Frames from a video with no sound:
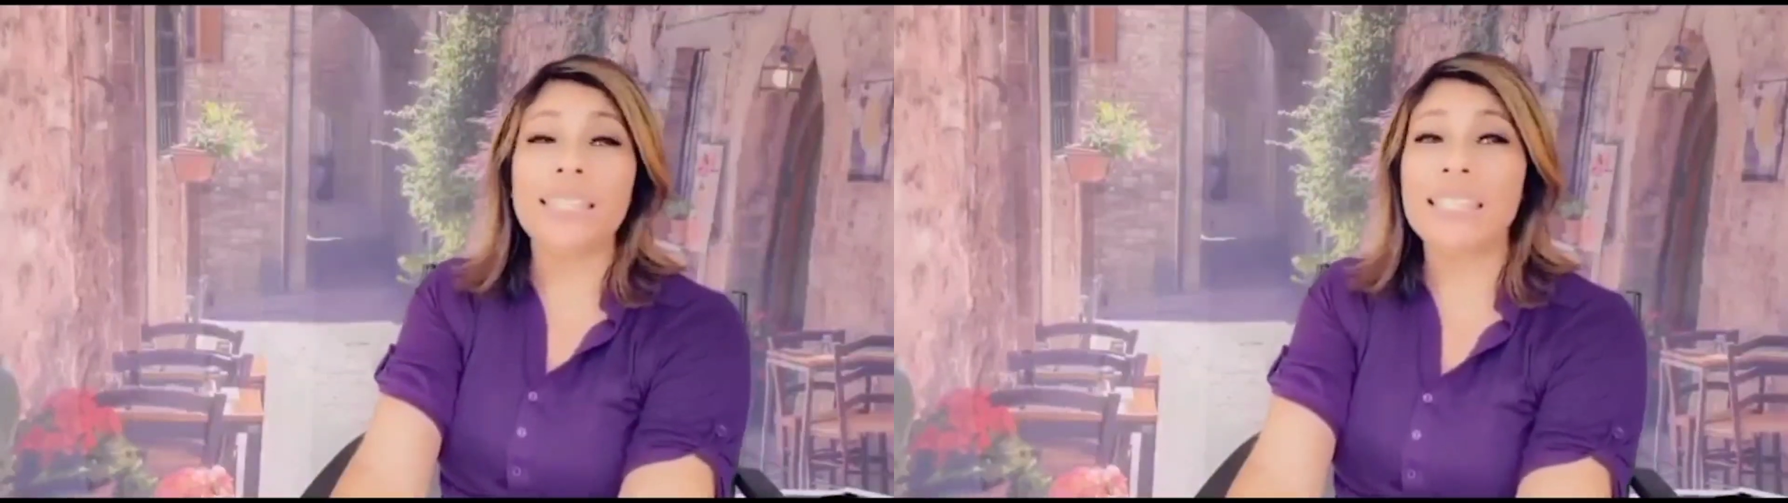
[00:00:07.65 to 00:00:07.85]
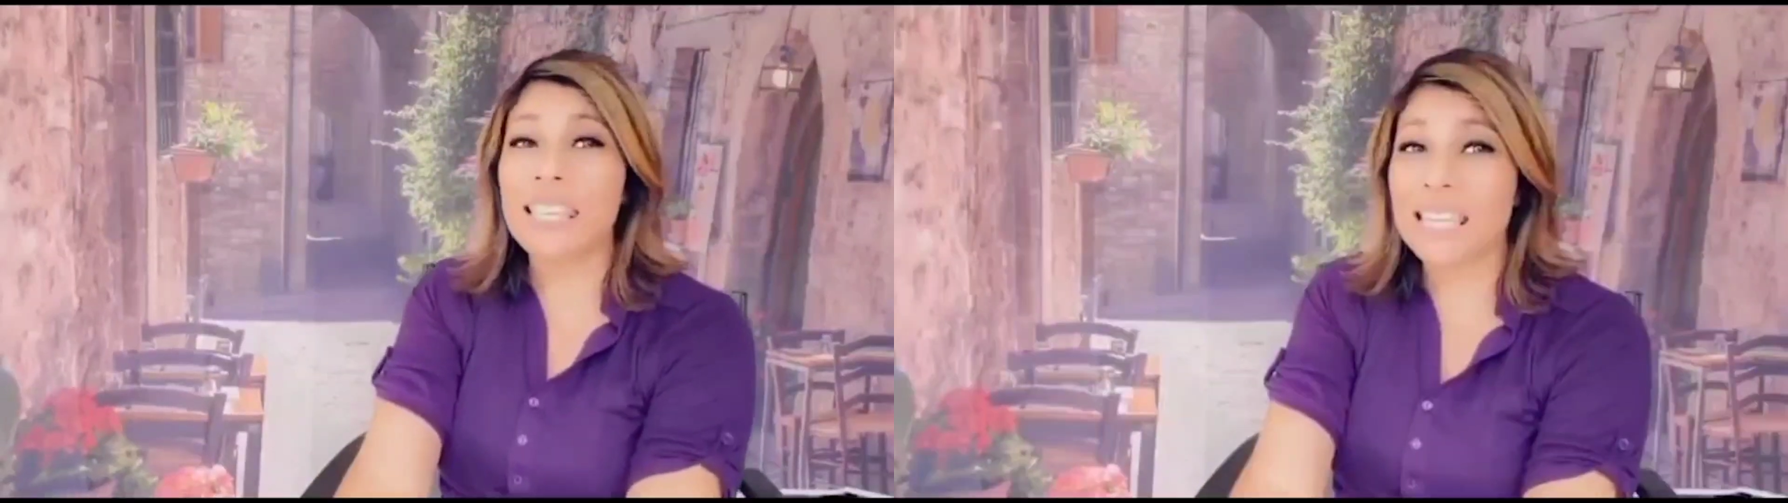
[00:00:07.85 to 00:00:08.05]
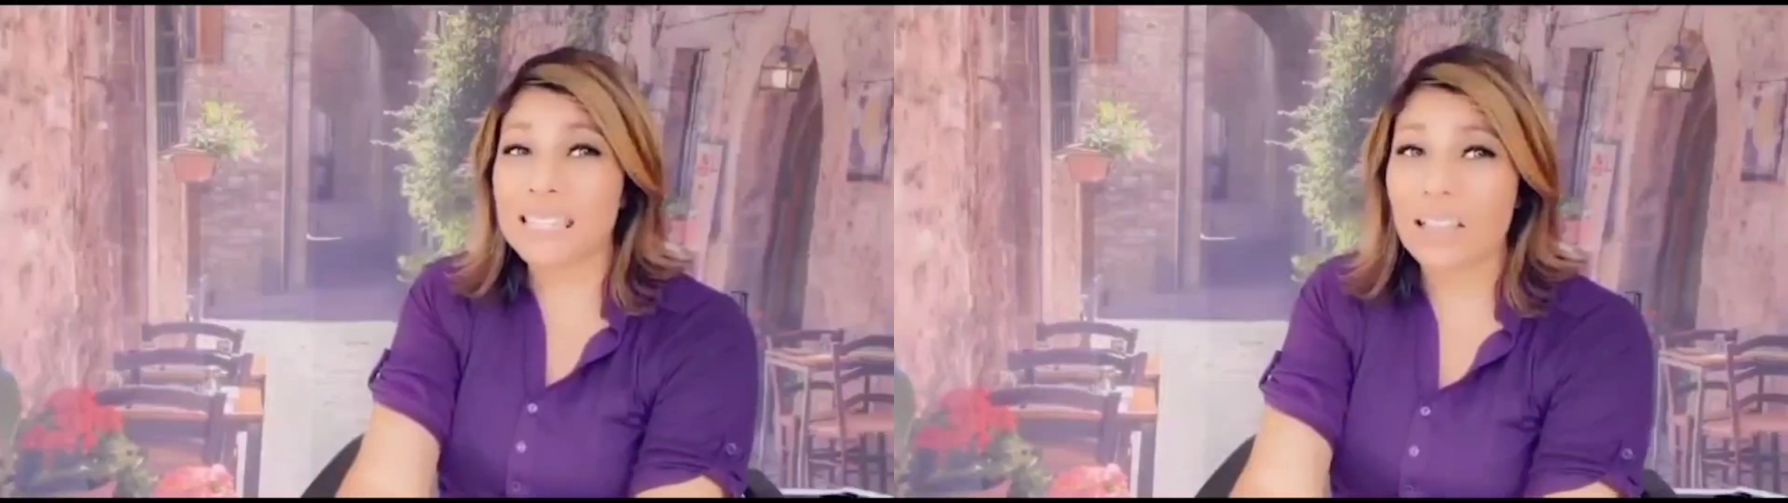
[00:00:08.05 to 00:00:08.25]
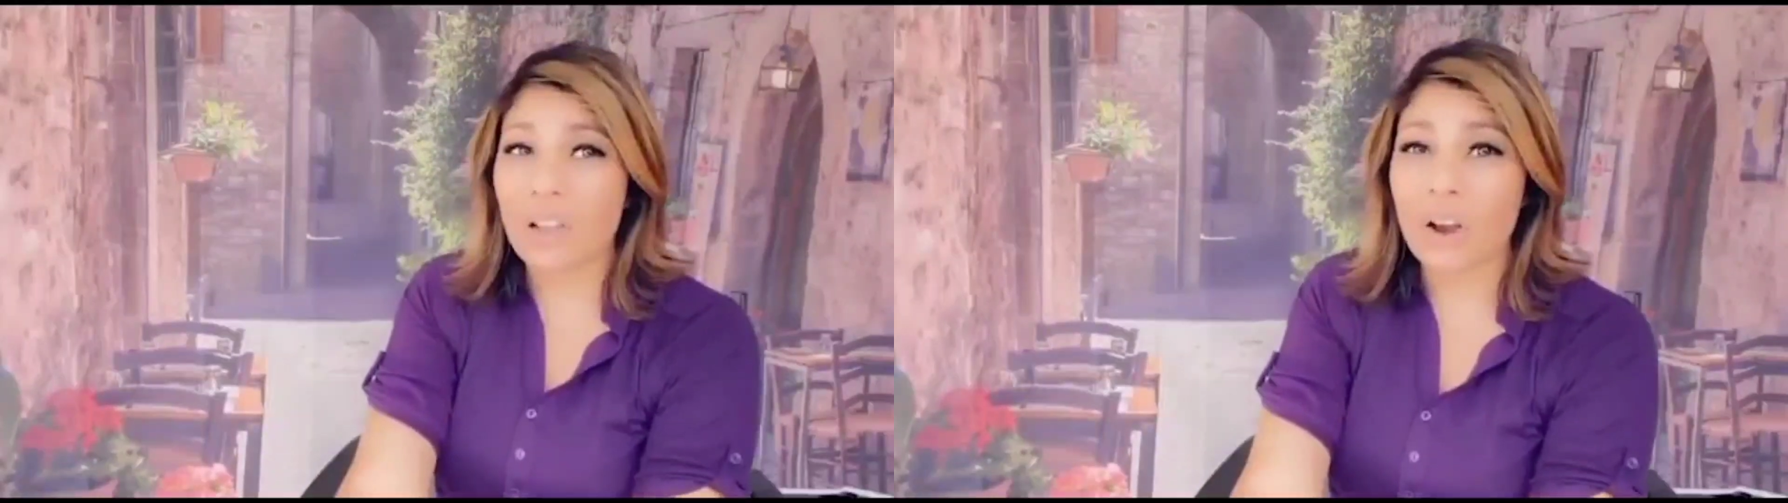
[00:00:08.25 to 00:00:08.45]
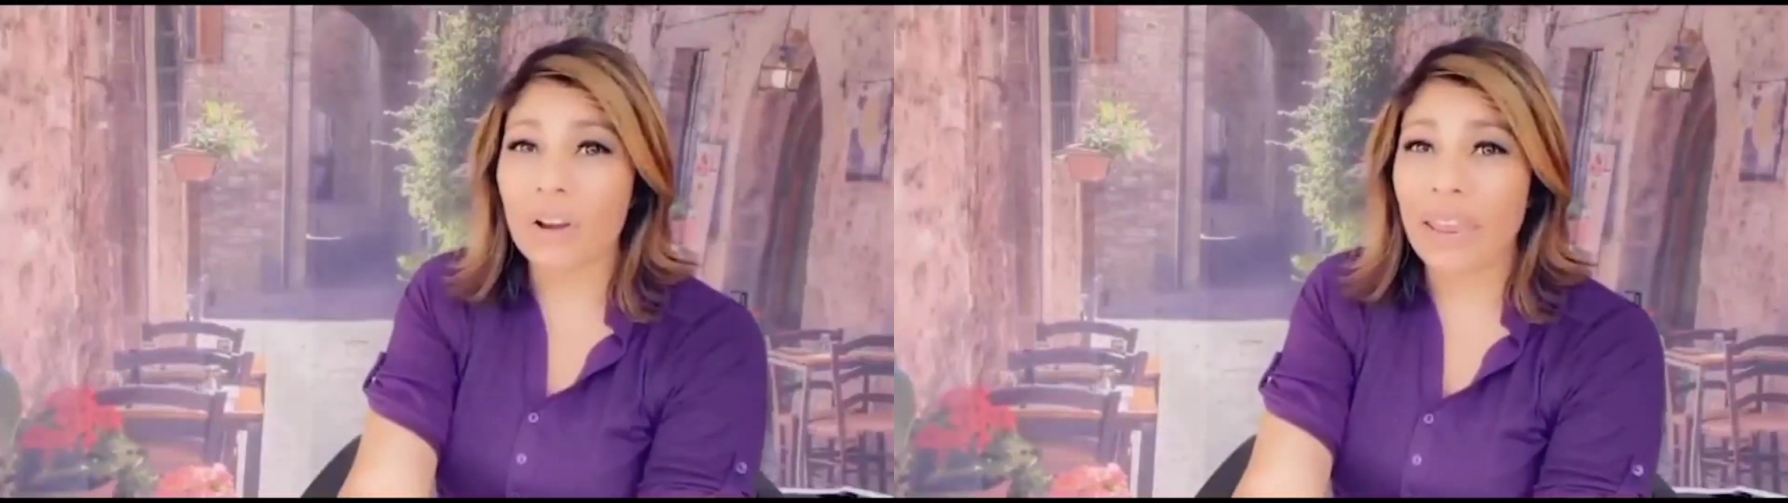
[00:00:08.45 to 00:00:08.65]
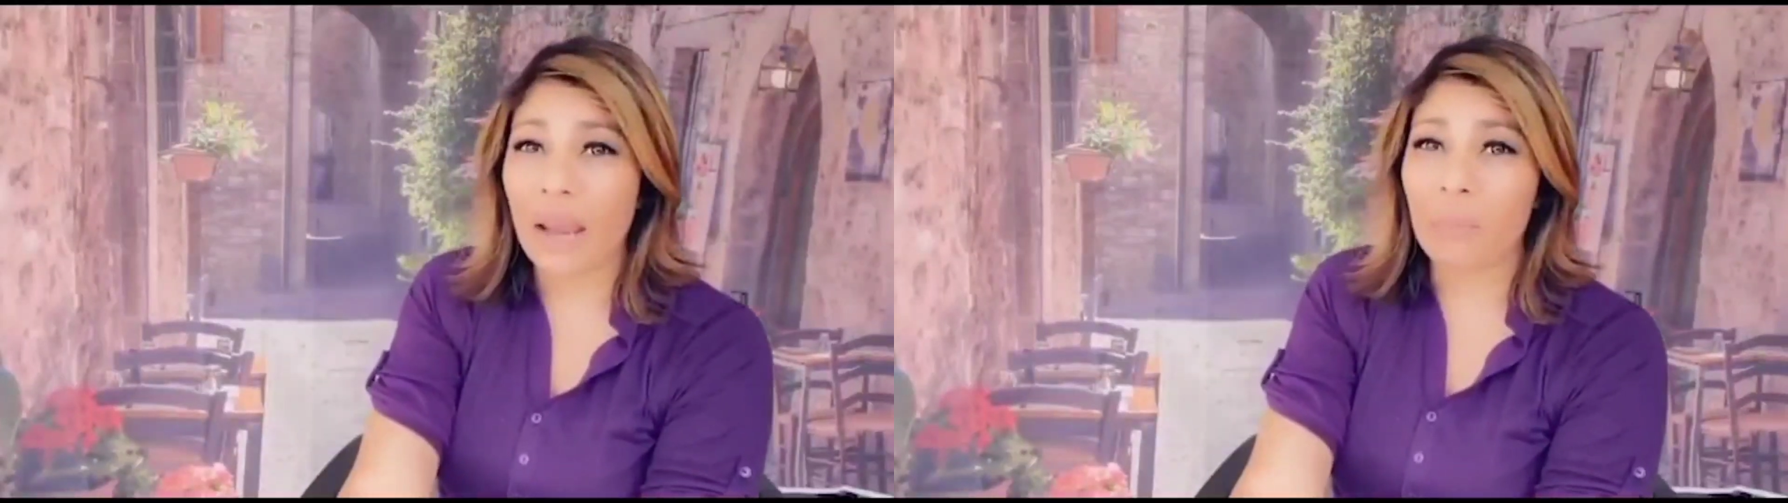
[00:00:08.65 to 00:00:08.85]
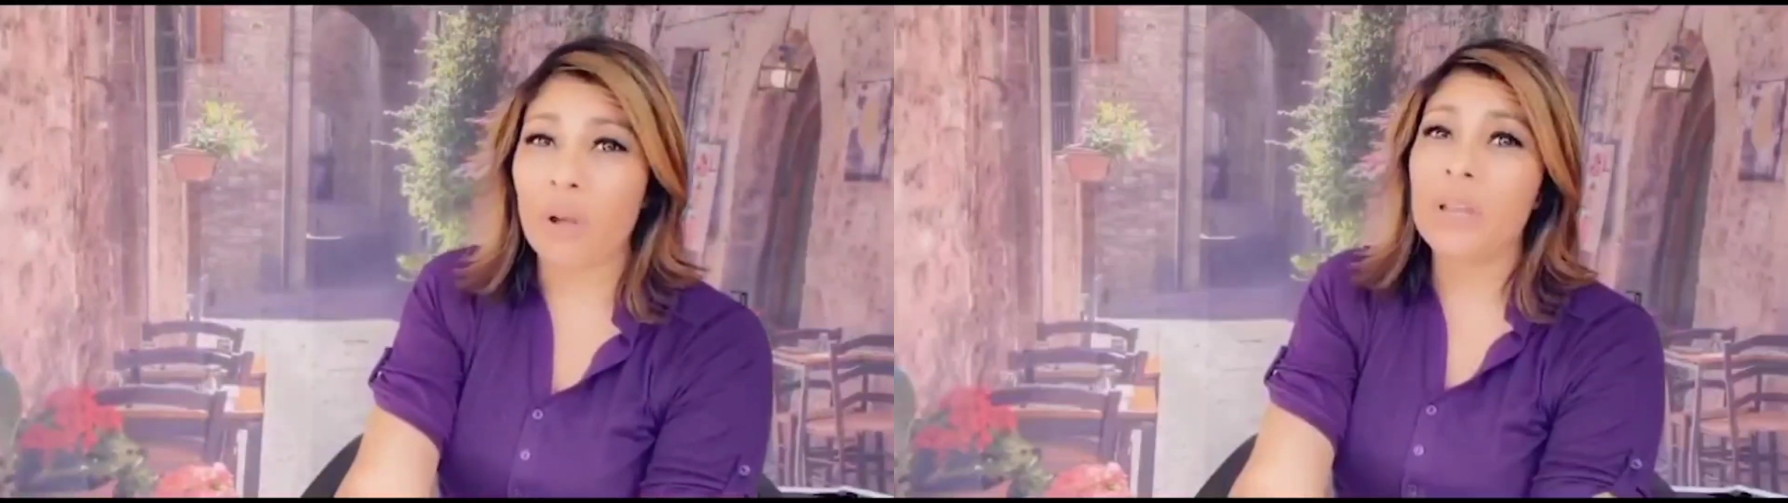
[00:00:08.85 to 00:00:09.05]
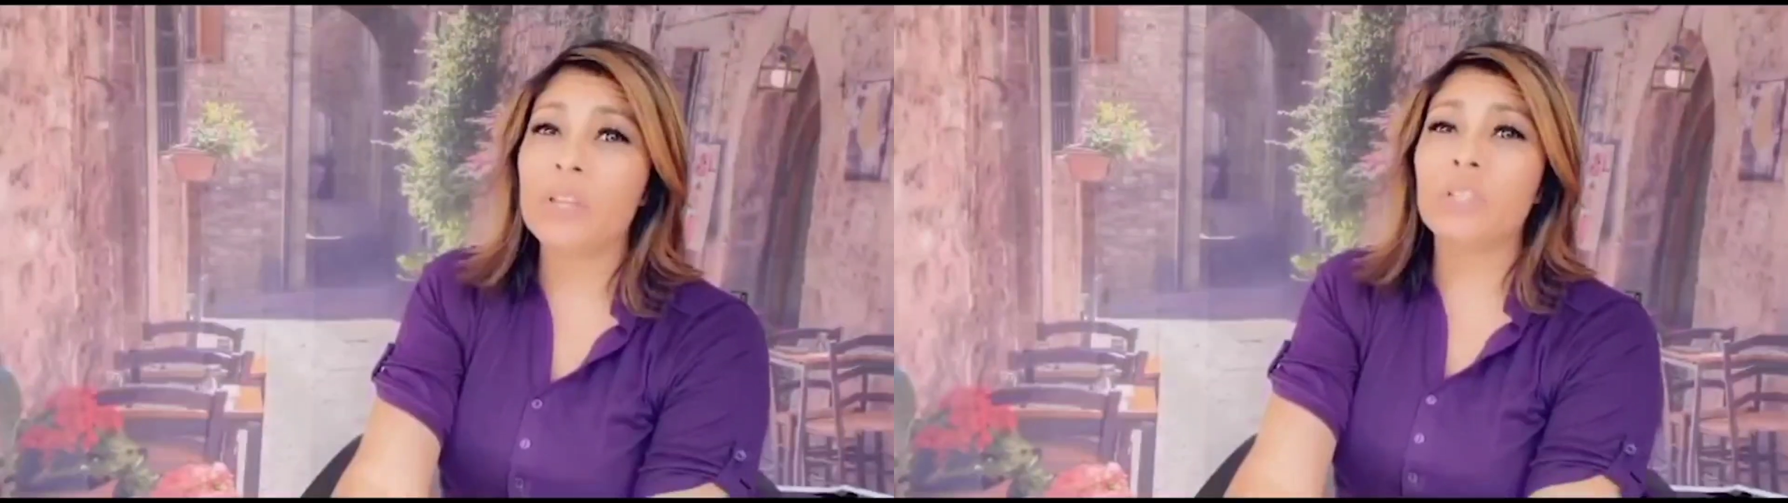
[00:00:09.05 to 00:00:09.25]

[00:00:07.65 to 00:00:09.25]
DSLR camera